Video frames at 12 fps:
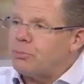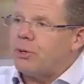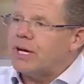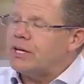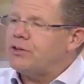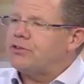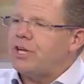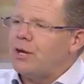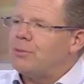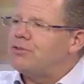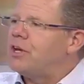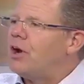So you bring in your
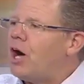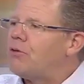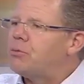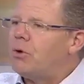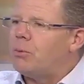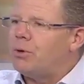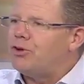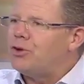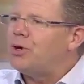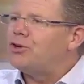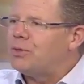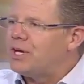statements, and often what we
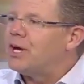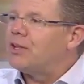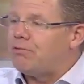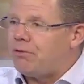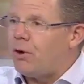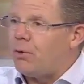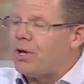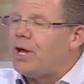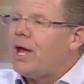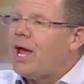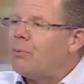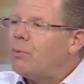do is we get on the phone
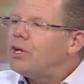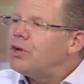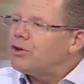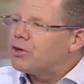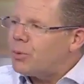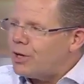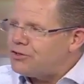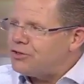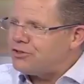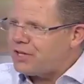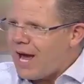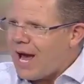and we know the
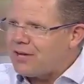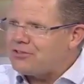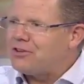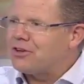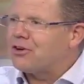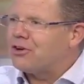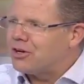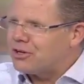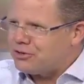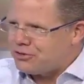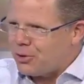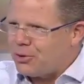questions to ask to the
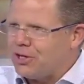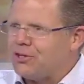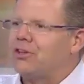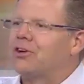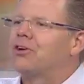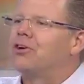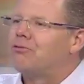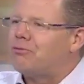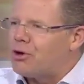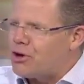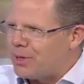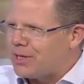current custodian, to the current
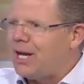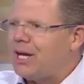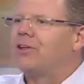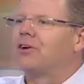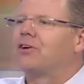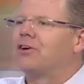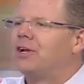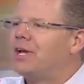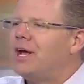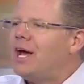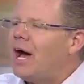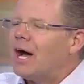401k, to the
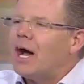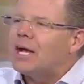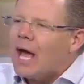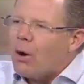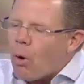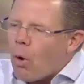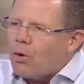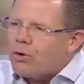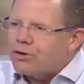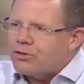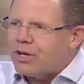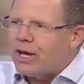current account
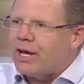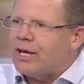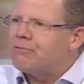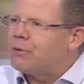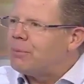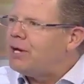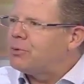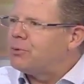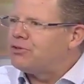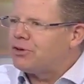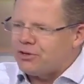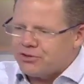holders
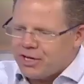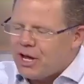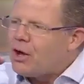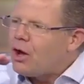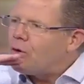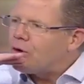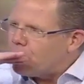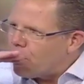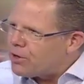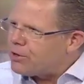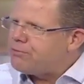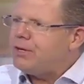information. We start to say, okay,
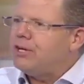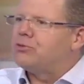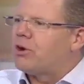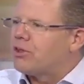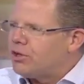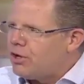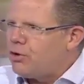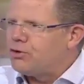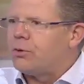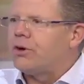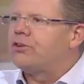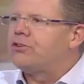what are the fees? What are the
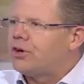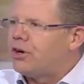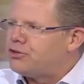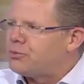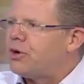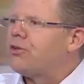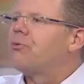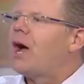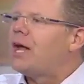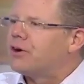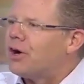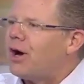loads? What are the charges? What are the
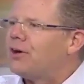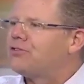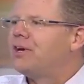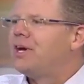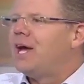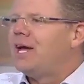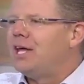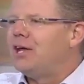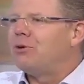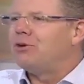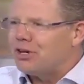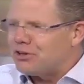rider costs? And
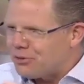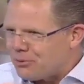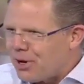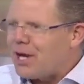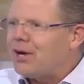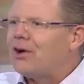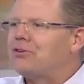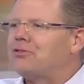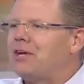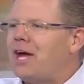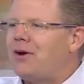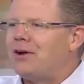then we start to write all
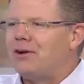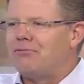those down.